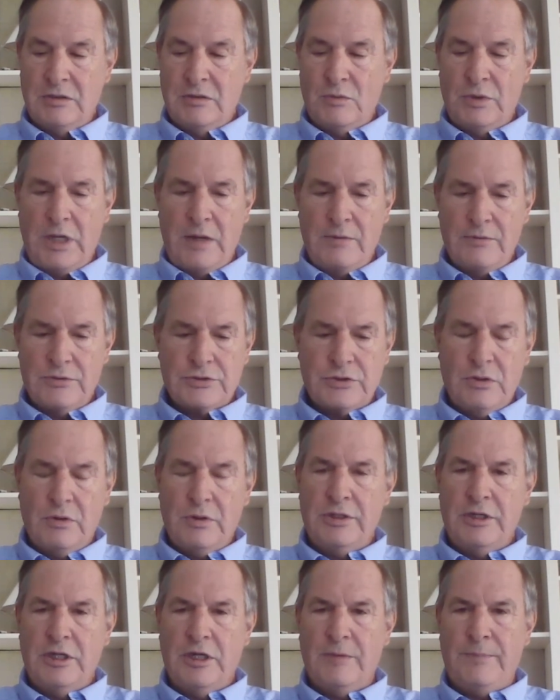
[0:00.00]
when I was
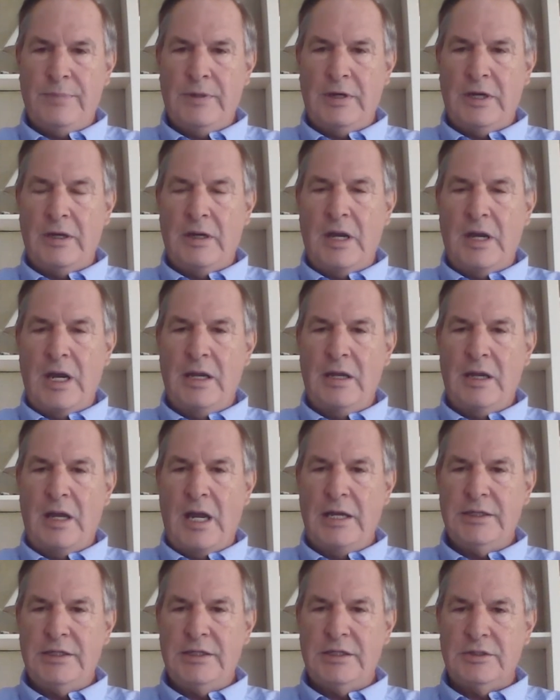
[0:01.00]
growing up,
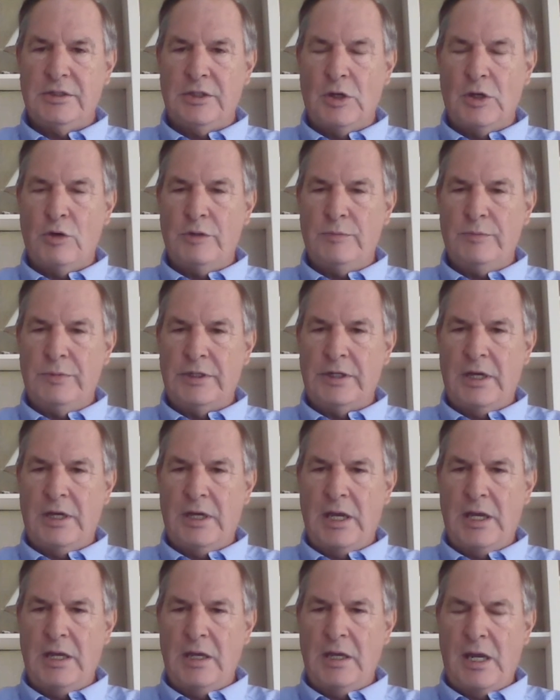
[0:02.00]
I didn't know it, but
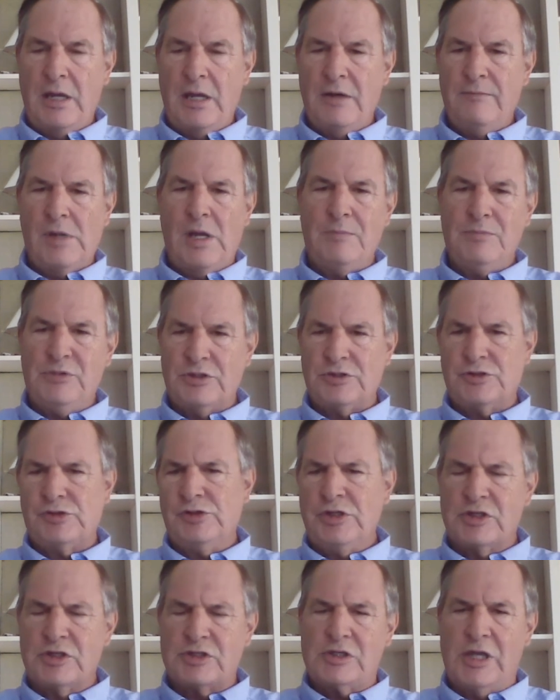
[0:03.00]
I'm
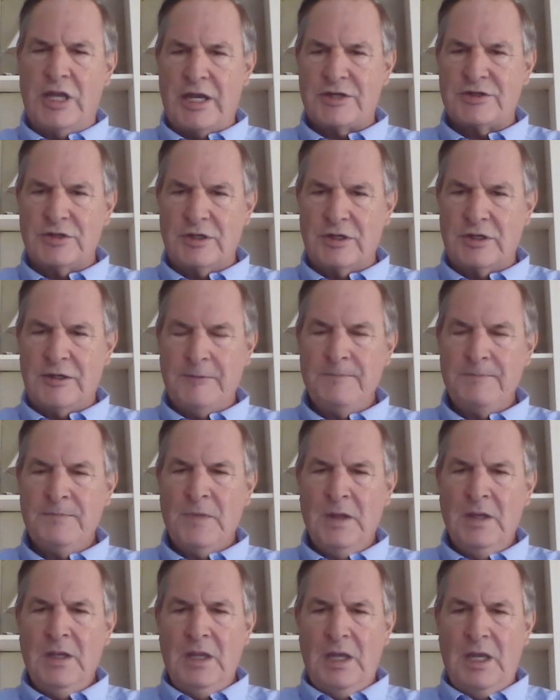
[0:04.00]
just dyslexic.
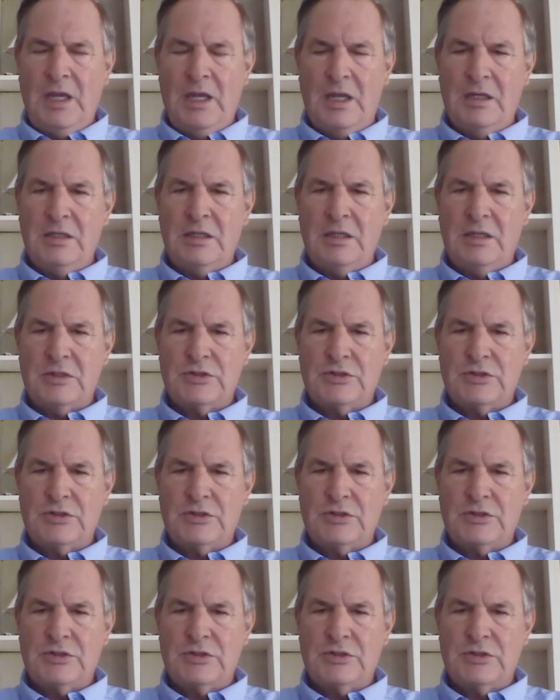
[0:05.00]
And